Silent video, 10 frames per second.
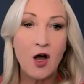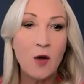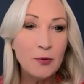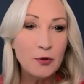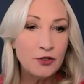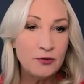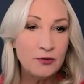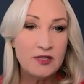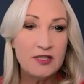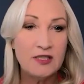
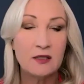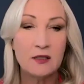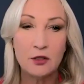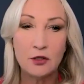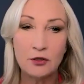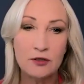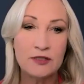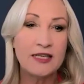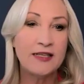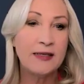Opportunity to
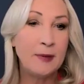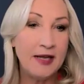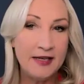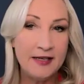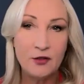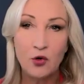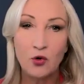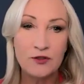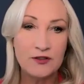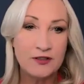learn, getting paid
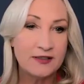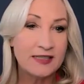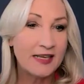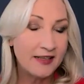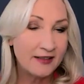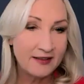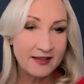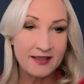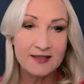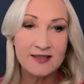courses, getting
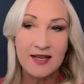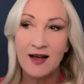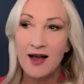things,